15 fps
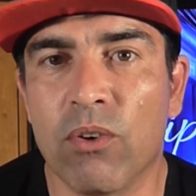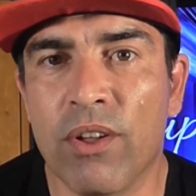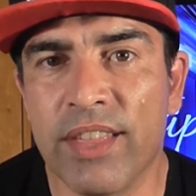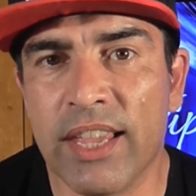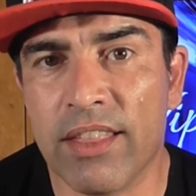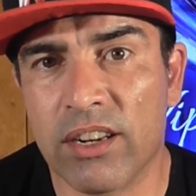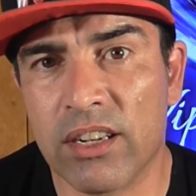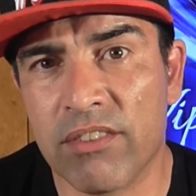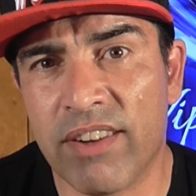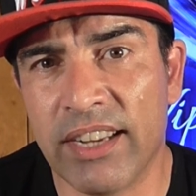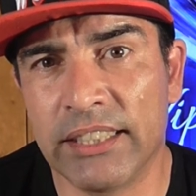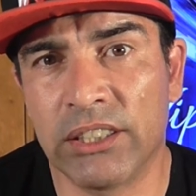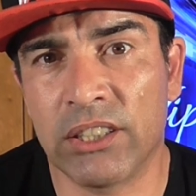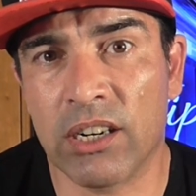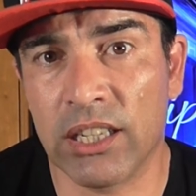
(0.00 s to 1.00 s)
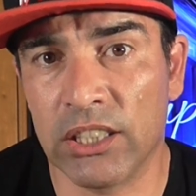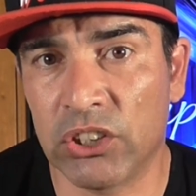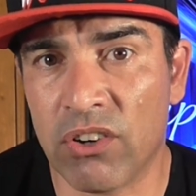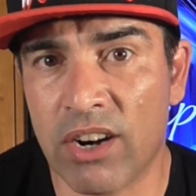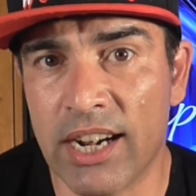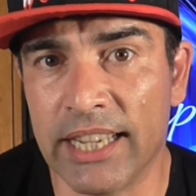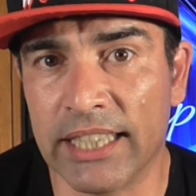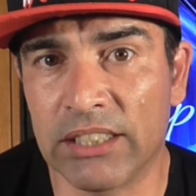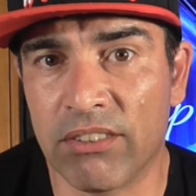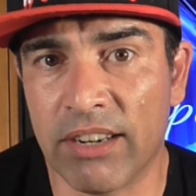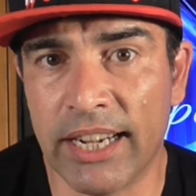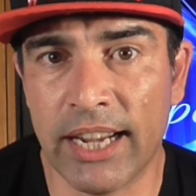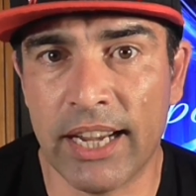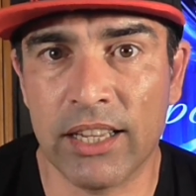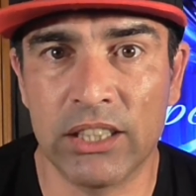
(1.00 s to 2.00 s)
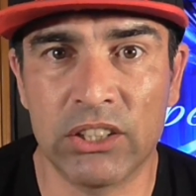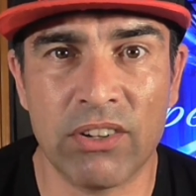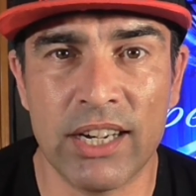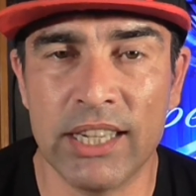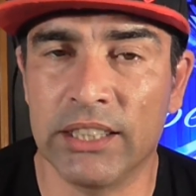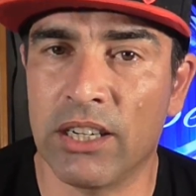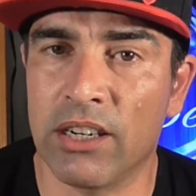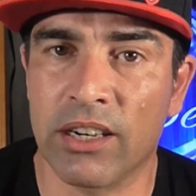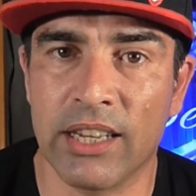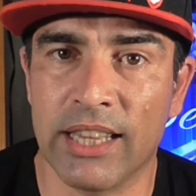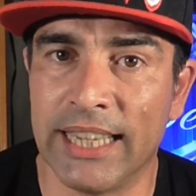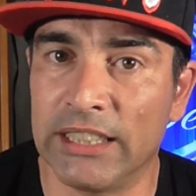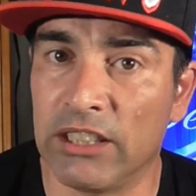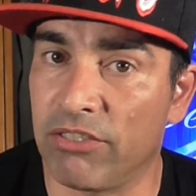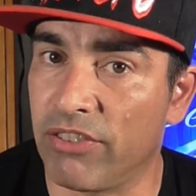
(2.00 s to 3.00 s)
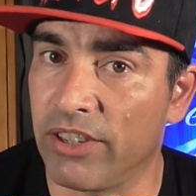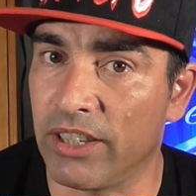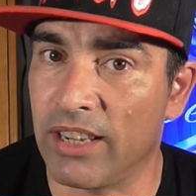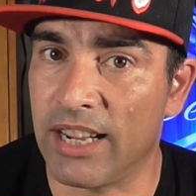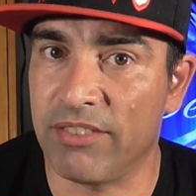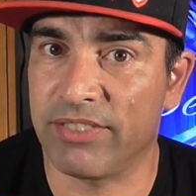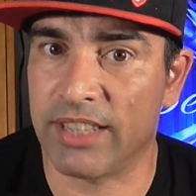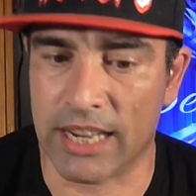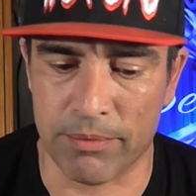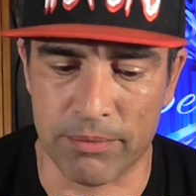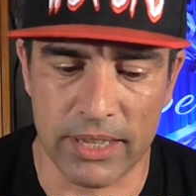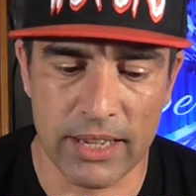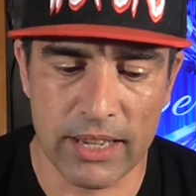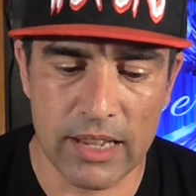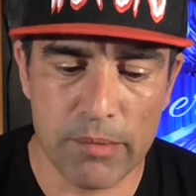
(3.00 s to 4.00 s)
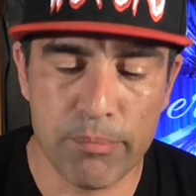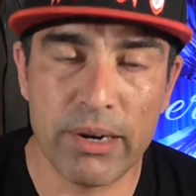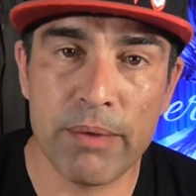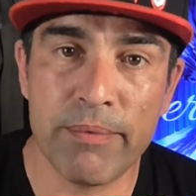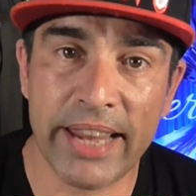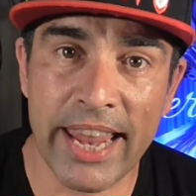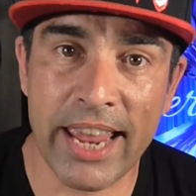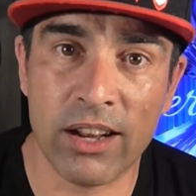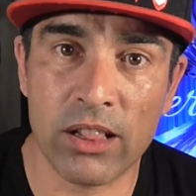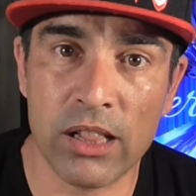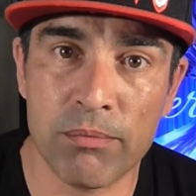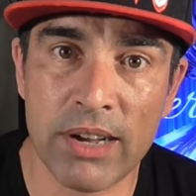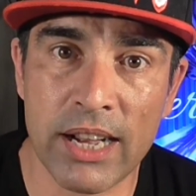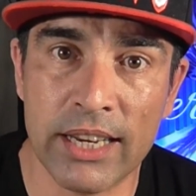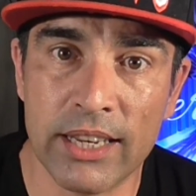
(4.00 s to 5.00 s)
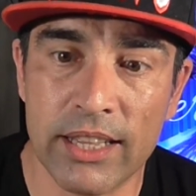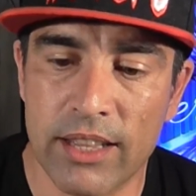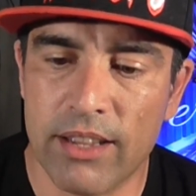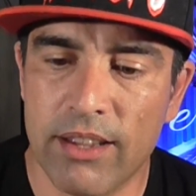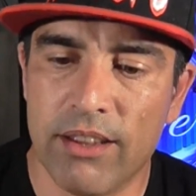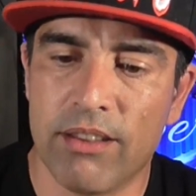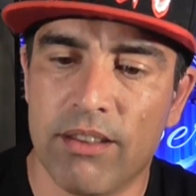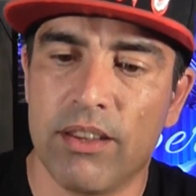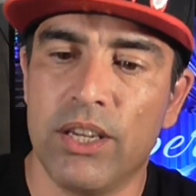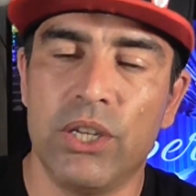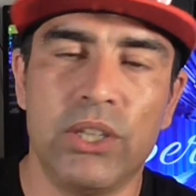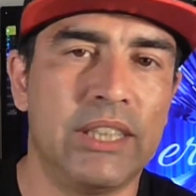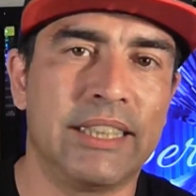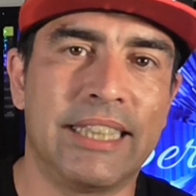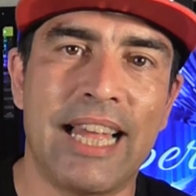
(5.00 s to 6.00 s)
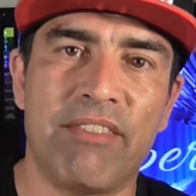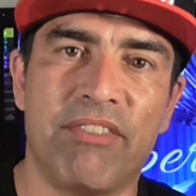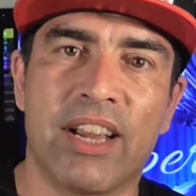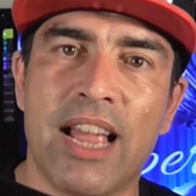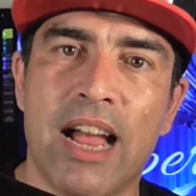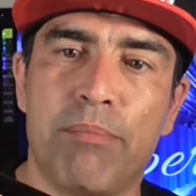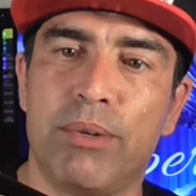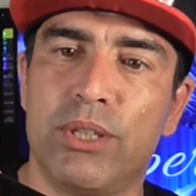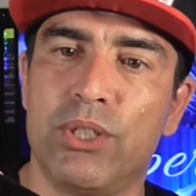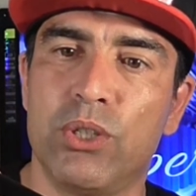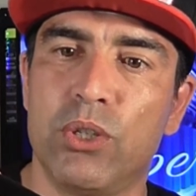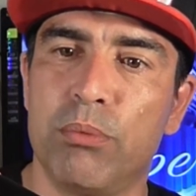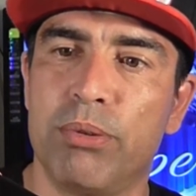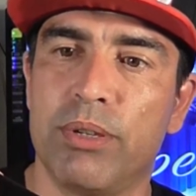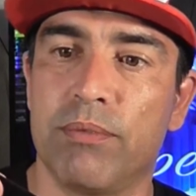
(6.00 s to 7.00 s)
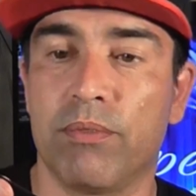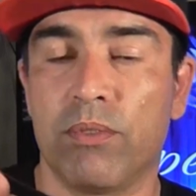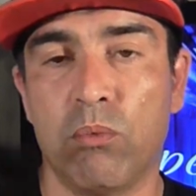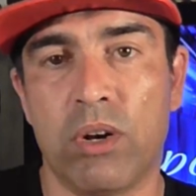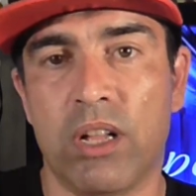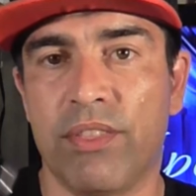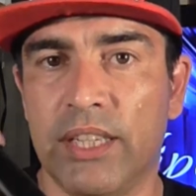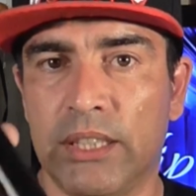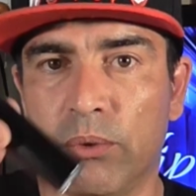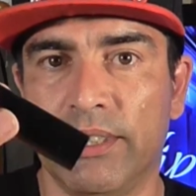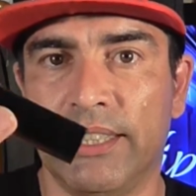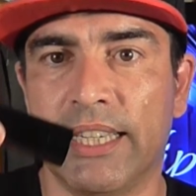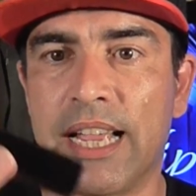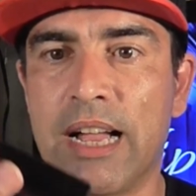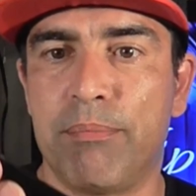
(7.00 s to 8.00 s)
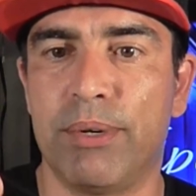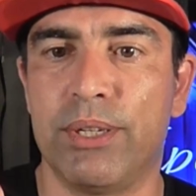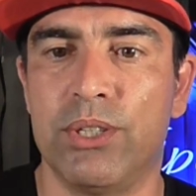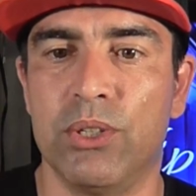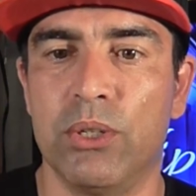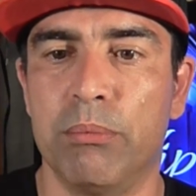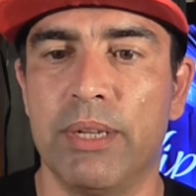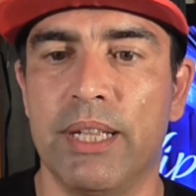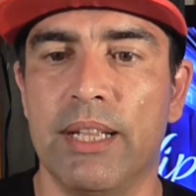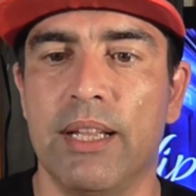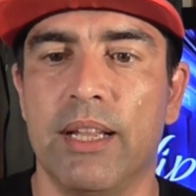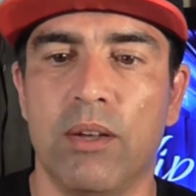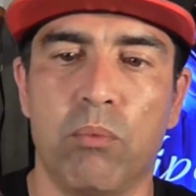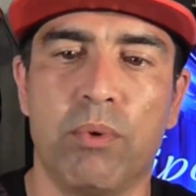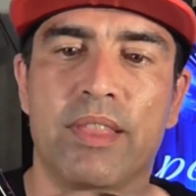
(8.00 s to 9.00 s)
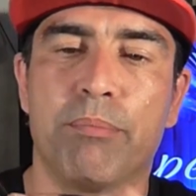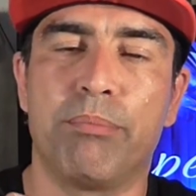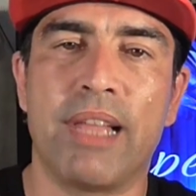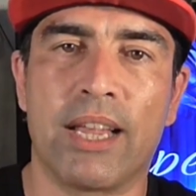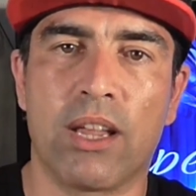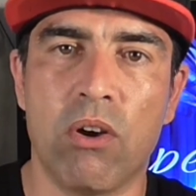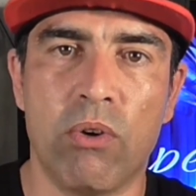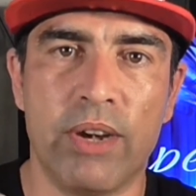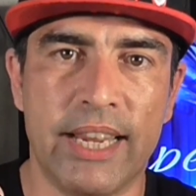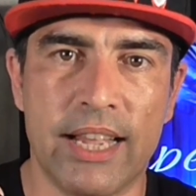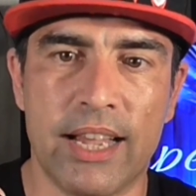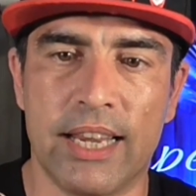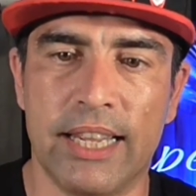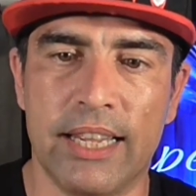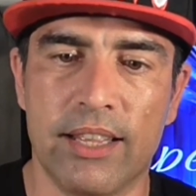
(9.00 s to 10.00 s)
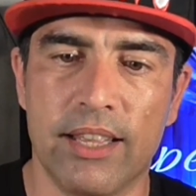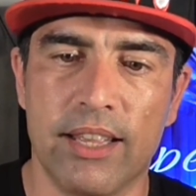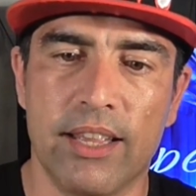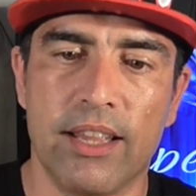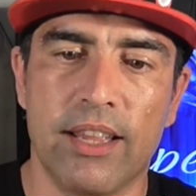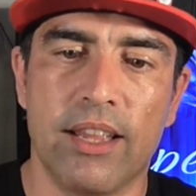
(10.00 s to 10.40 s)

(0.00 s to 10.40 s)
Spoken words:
All the other devices are electronics, right? And electronics aren't gonna last you for your lifetime. But a mechanical mod, you just have a copper tube. Well, this one's a copper tube with the black coating on it.